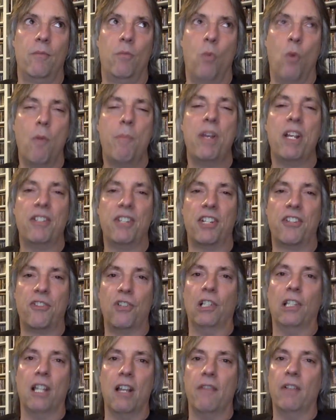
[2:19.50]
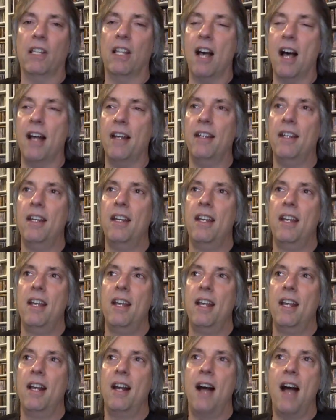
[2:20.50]
War Pigs I still love a lot.
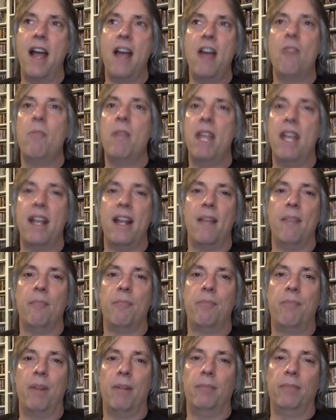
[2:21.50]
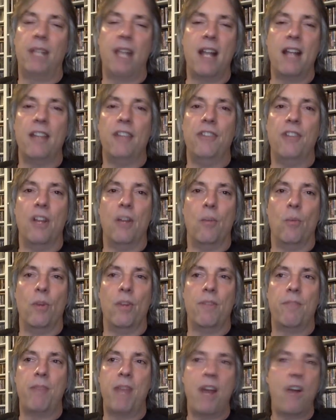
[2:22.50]
Iron Man I'm I'm kind of done
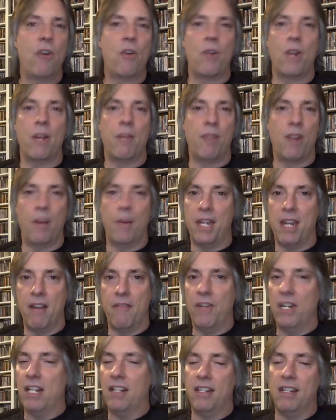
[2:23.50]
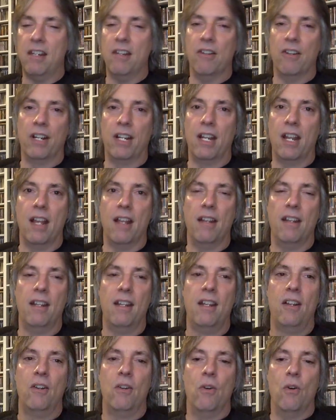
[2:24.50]
with. Paranoid I probably never need to hear again.
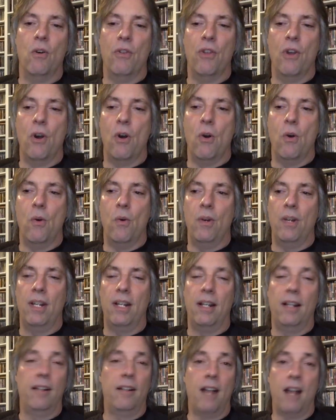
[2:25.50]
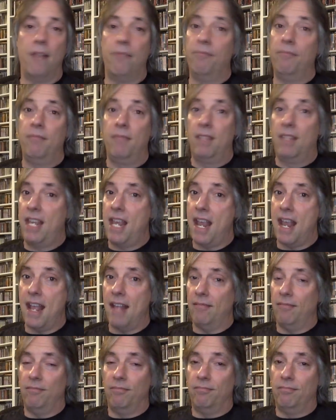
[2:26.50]
Although
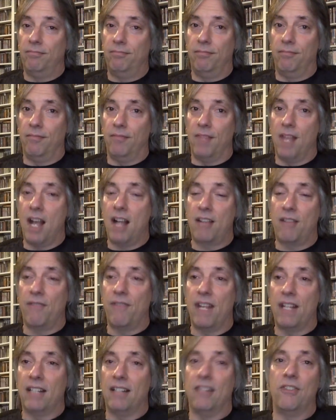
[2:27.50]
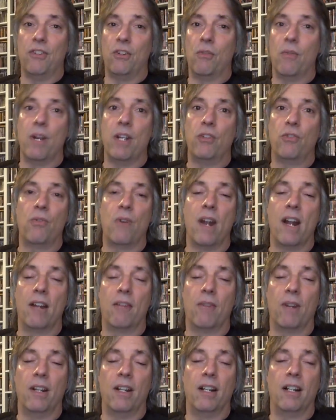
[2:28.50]
can't knock the fact that it's a great
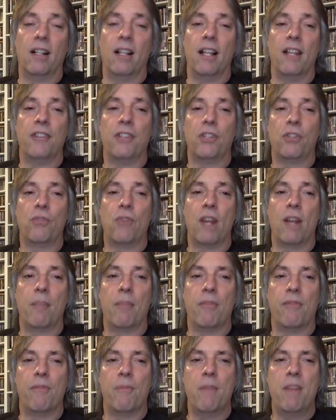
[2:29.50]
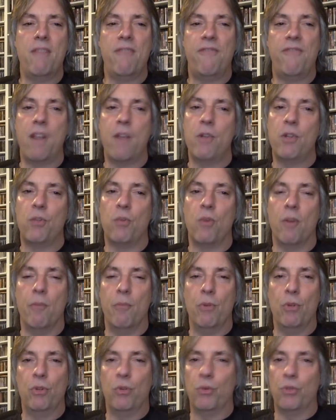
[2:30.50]
track, right, and a classic track. But for me, Fairies Wear
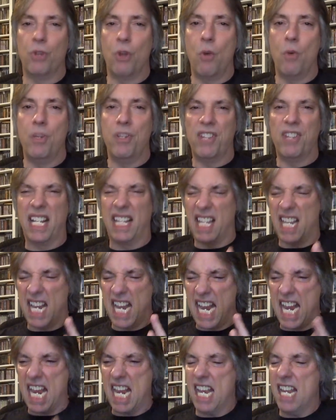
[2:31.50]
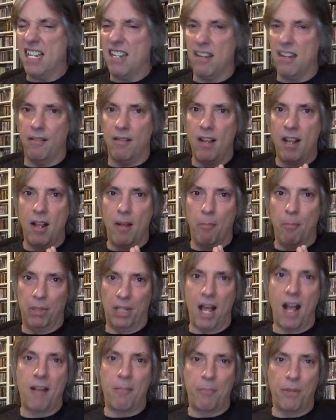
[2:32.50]
Boots was always like the hidden
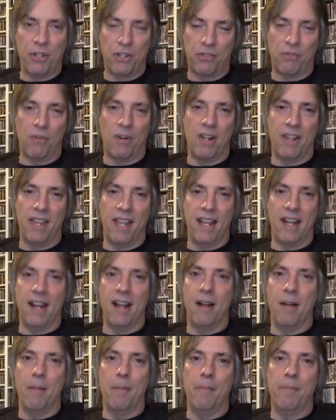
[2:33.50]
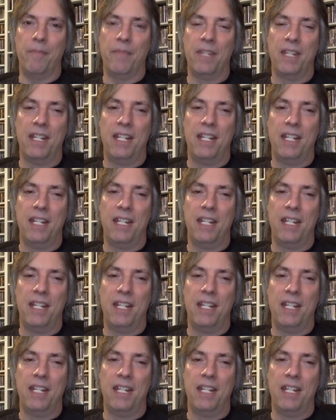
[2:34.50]
blockbuster on that album.